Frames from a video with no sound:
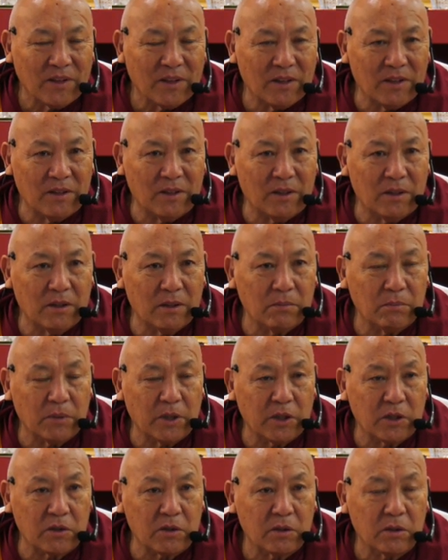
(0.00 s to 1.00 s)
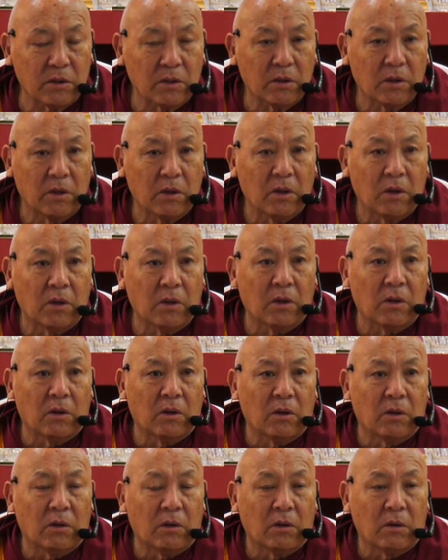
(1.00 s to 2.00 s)
But
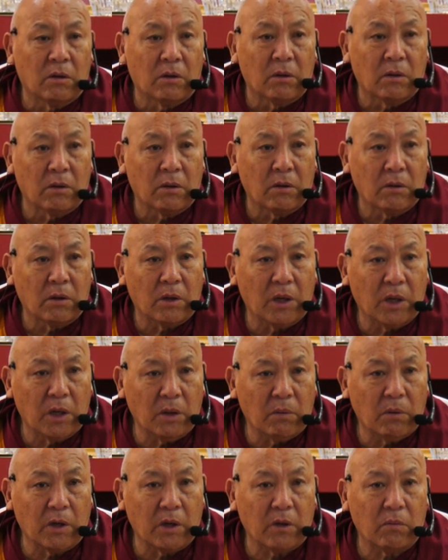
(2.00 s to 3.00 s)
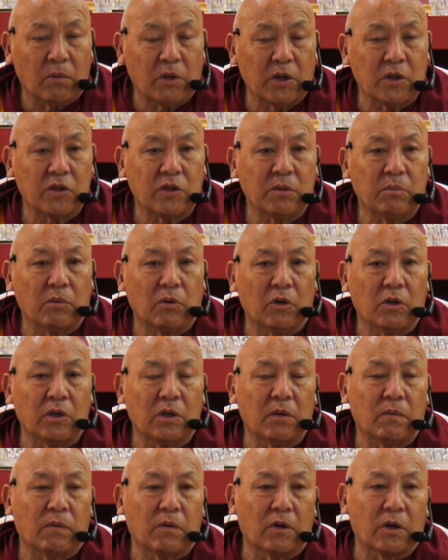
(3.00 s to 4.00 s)
anyway, what is
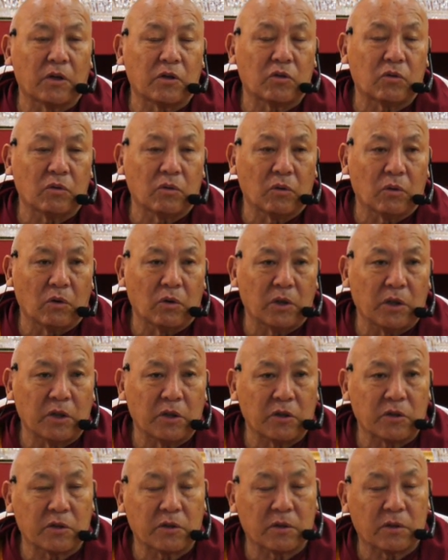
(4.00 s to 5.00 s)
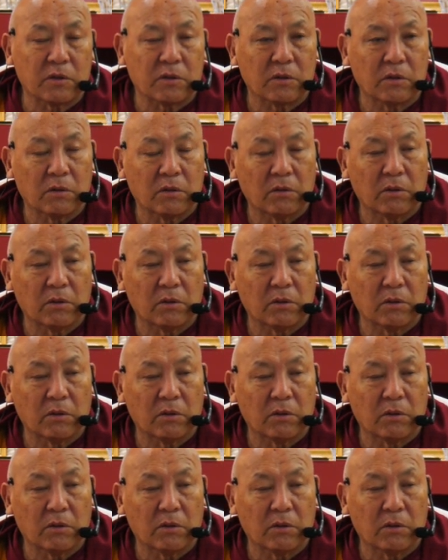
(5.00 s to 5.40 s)
important for us to know is